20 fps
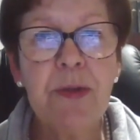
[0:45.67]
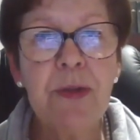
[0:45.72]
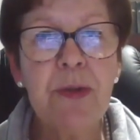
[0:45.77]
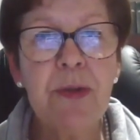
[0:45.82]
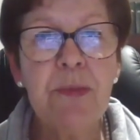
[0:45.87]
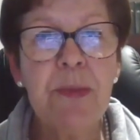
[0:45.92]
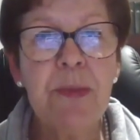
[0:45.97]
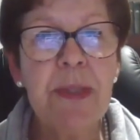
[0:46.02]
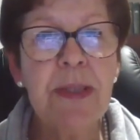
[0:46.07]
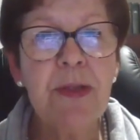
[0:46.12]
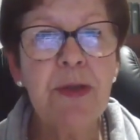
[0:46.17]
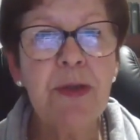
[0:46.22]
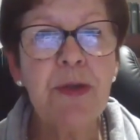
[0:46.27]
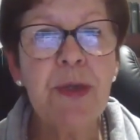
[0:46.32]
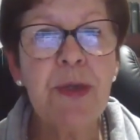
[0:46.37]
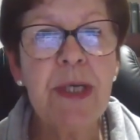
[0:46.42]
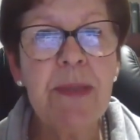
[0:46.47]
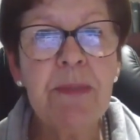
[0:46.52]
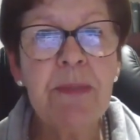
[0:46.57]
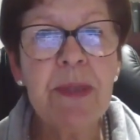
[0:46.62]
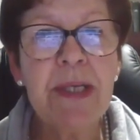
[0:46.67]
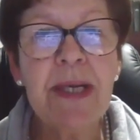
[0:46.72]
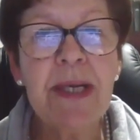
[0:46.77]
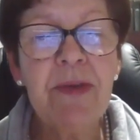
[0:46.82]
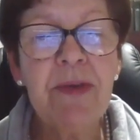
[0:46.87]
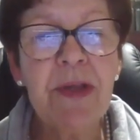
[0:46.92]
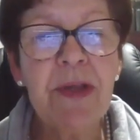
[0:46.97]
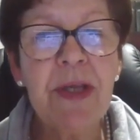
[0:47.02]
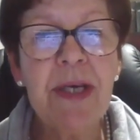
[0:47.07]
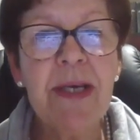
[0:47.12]
to be streamed and
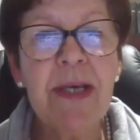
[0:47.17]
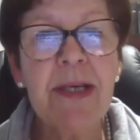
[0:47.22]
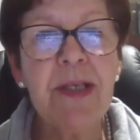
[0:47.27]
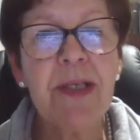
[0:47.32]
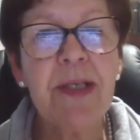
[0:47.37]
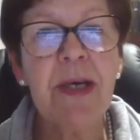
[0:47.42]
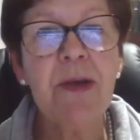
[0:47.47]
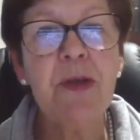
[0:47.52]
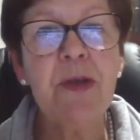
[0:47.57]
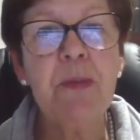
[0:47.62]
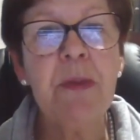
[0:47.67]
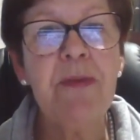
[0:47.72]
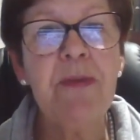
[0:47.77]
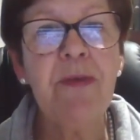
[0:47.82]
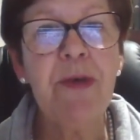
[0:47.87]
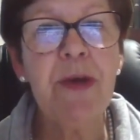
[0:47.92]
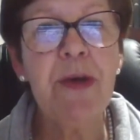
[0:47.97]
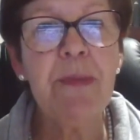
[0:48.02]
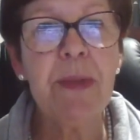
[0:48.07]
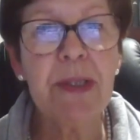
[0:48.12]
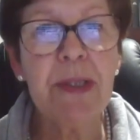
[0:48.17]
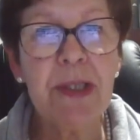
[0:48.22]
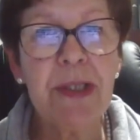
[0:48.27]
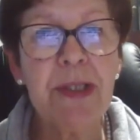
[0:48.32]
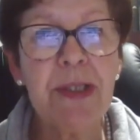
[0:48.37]
everything, it's going to be very busy.